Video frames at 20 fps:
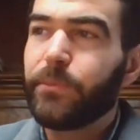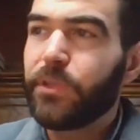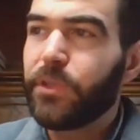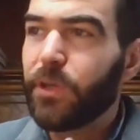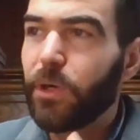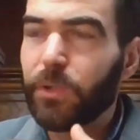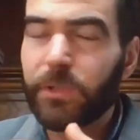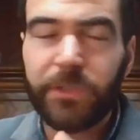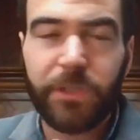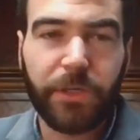
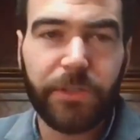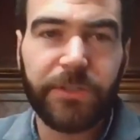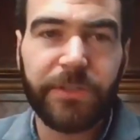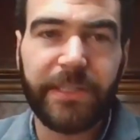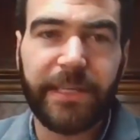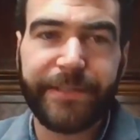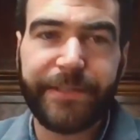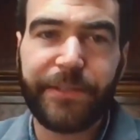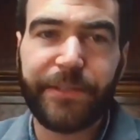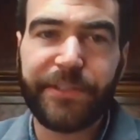go talk to
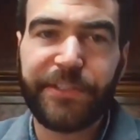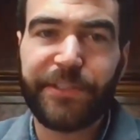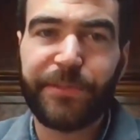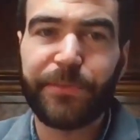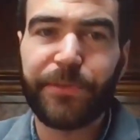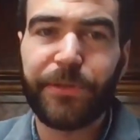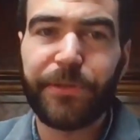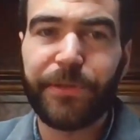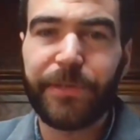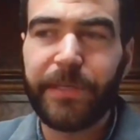that
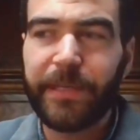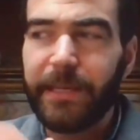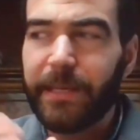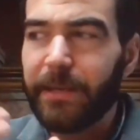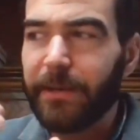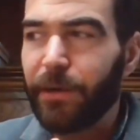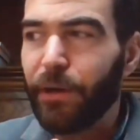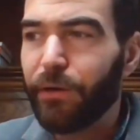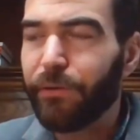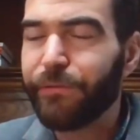customer,
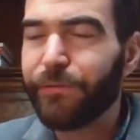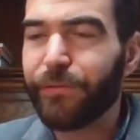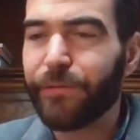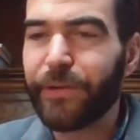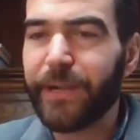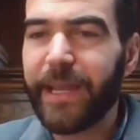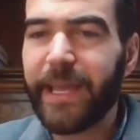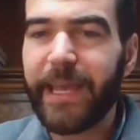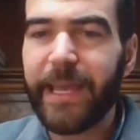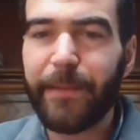
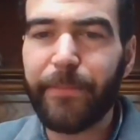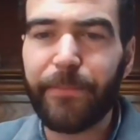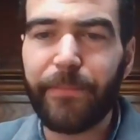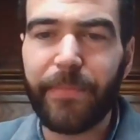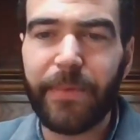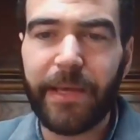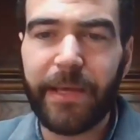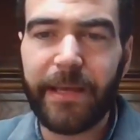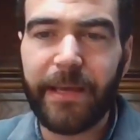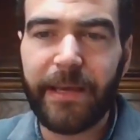offer
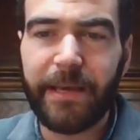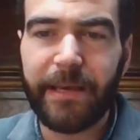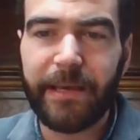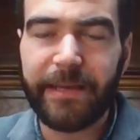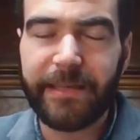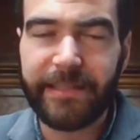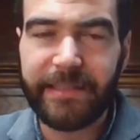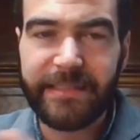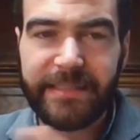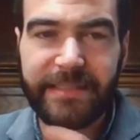him
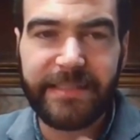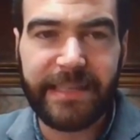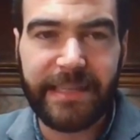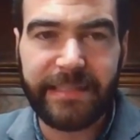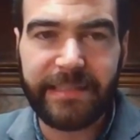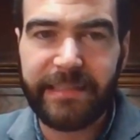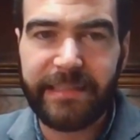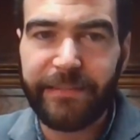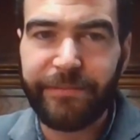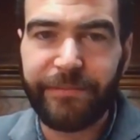an
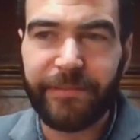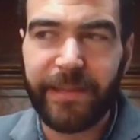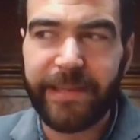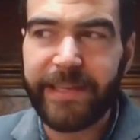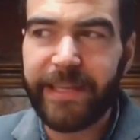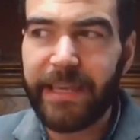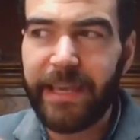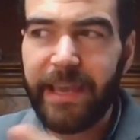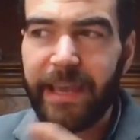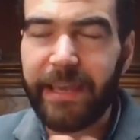incentive
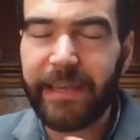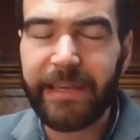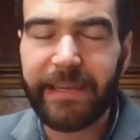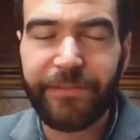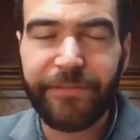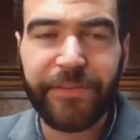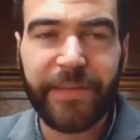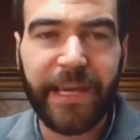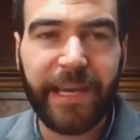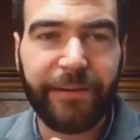like, hey,
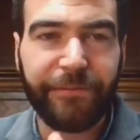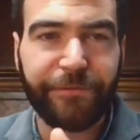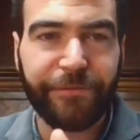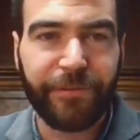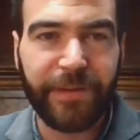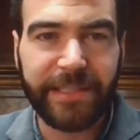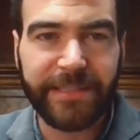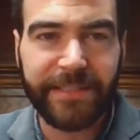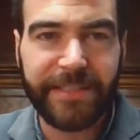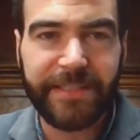if you have
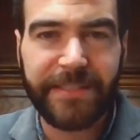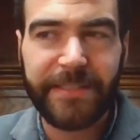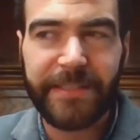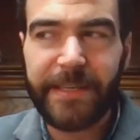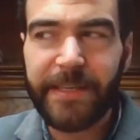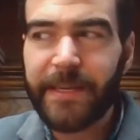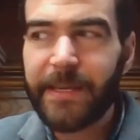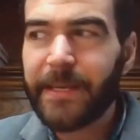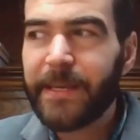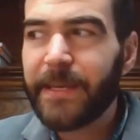friends,
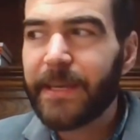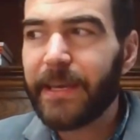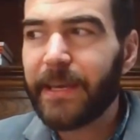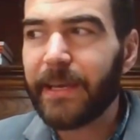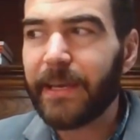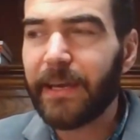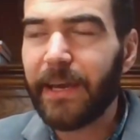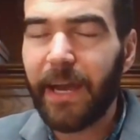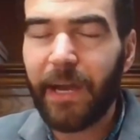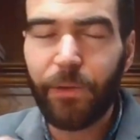
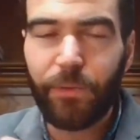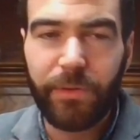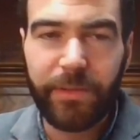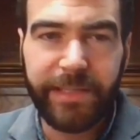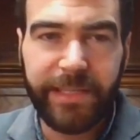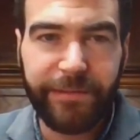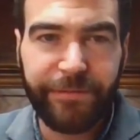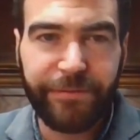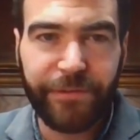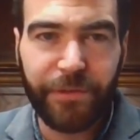I will
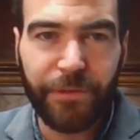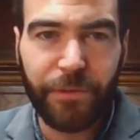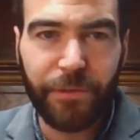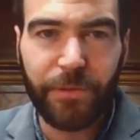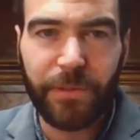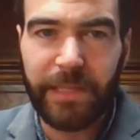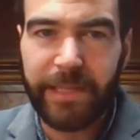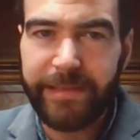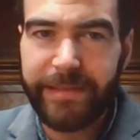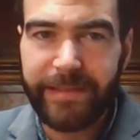give
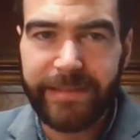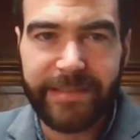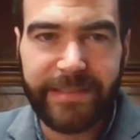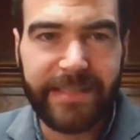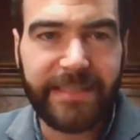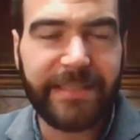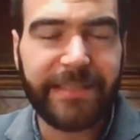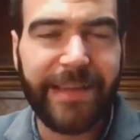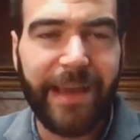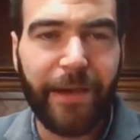you like a
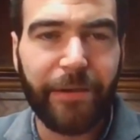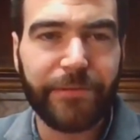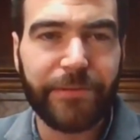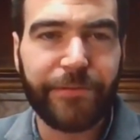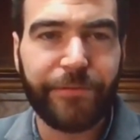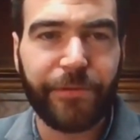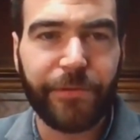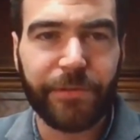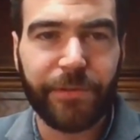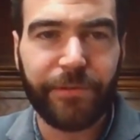discount
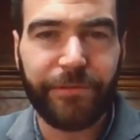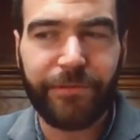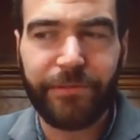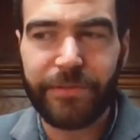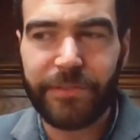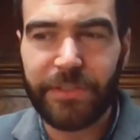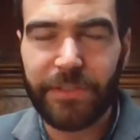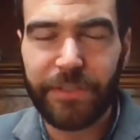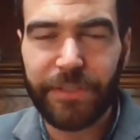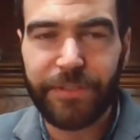for
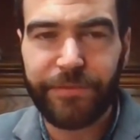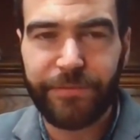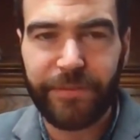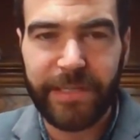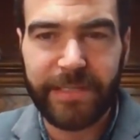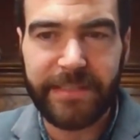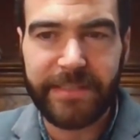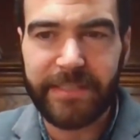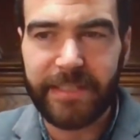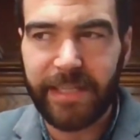those
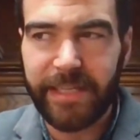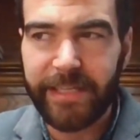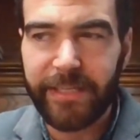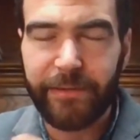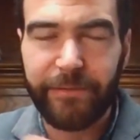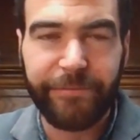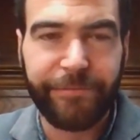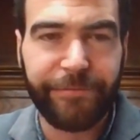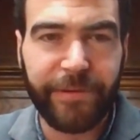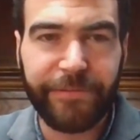friends, like
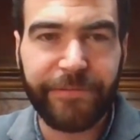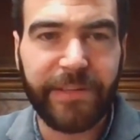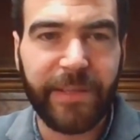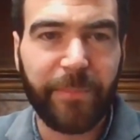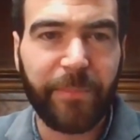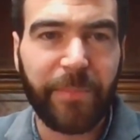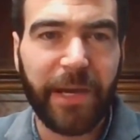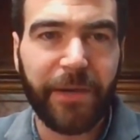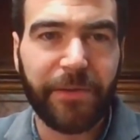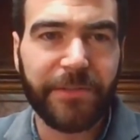
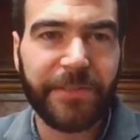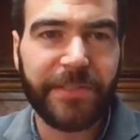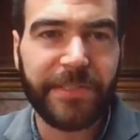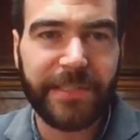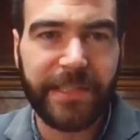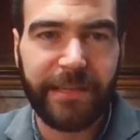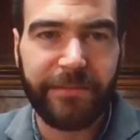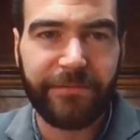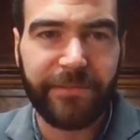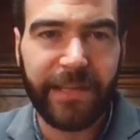£50
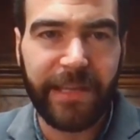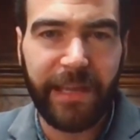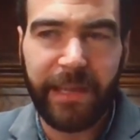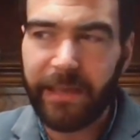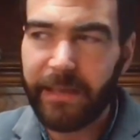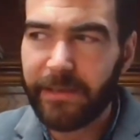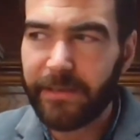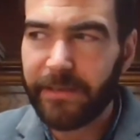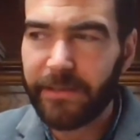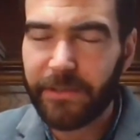if
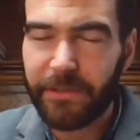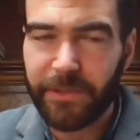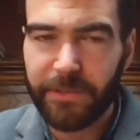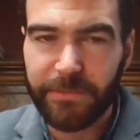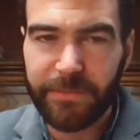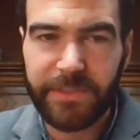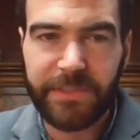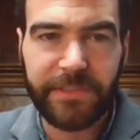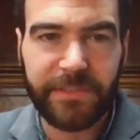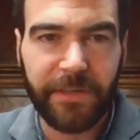they
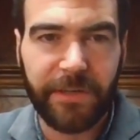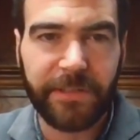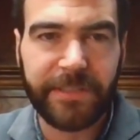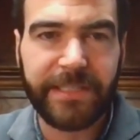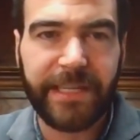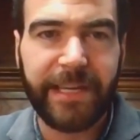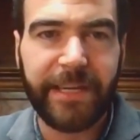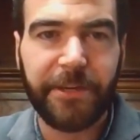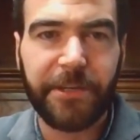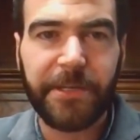come start
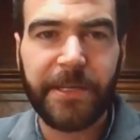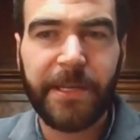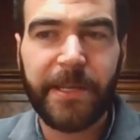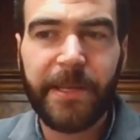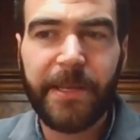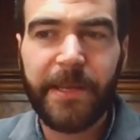here.